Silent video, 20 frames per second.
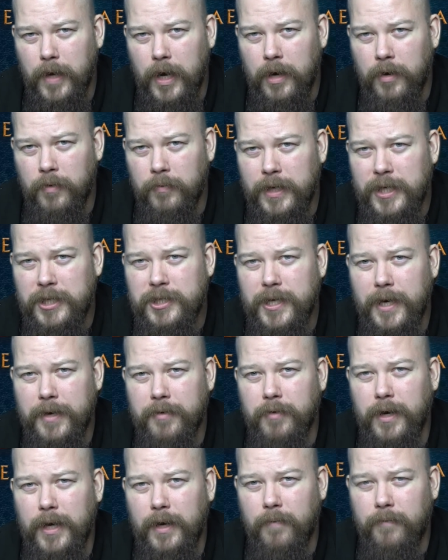
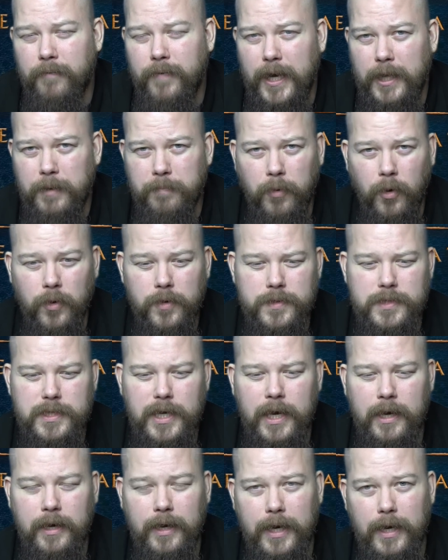regenerate fate points
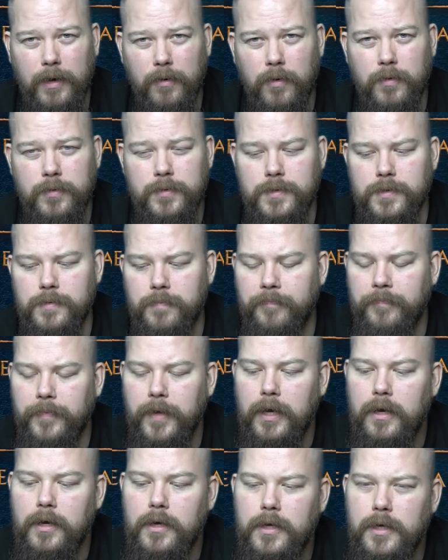in heroes.
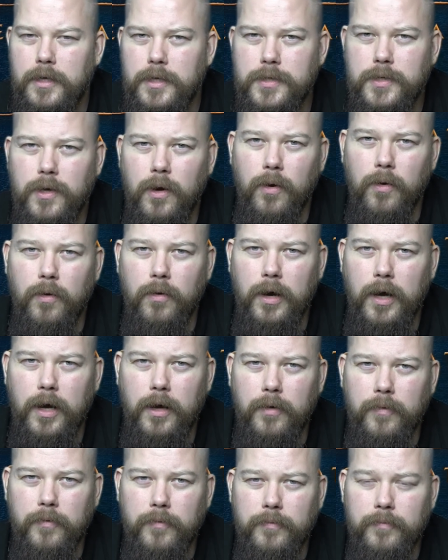
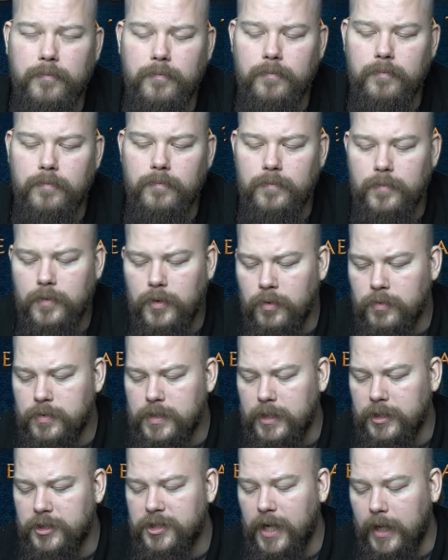So
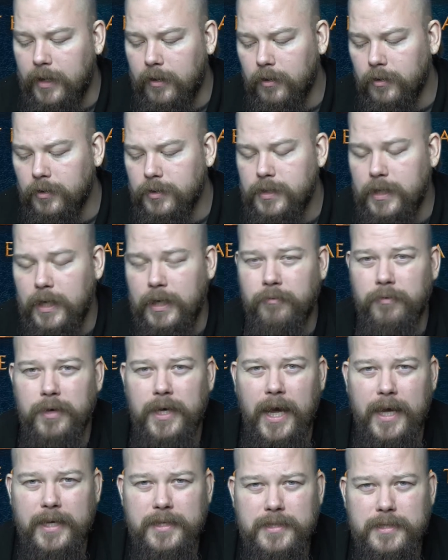using Channeled, it
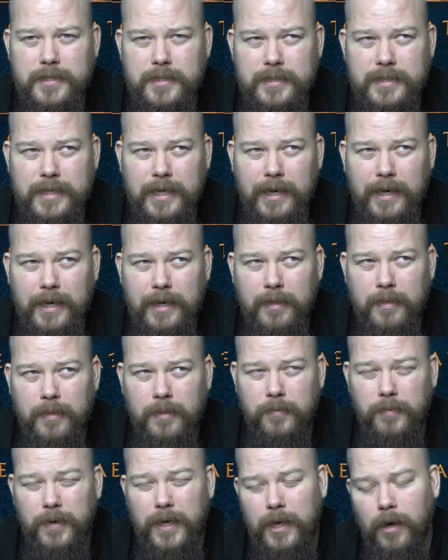regains
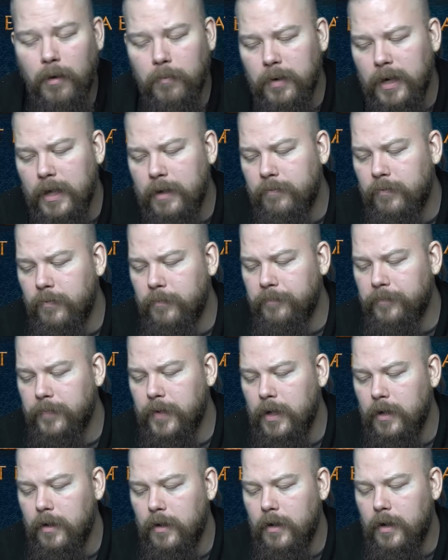D3, I believe,
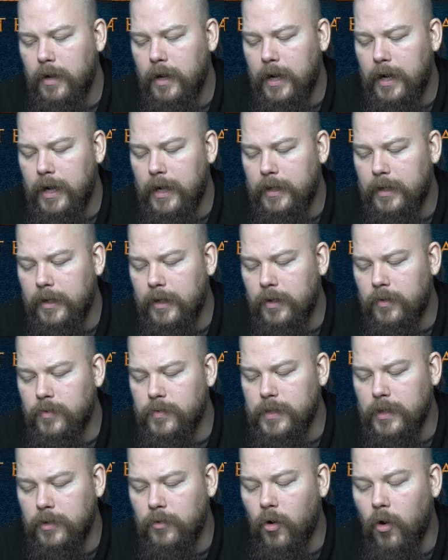and
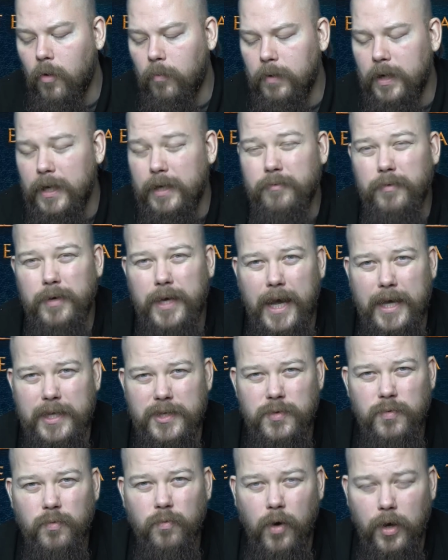using normally it
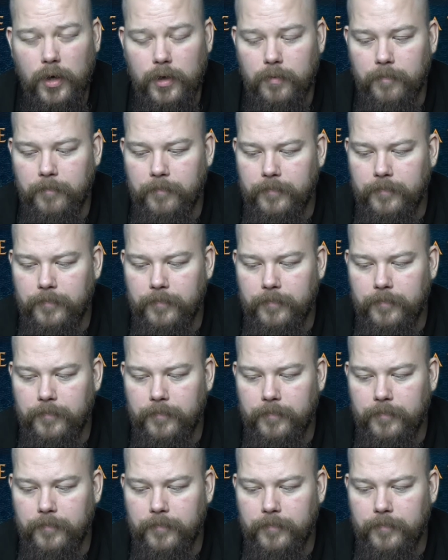regains 1.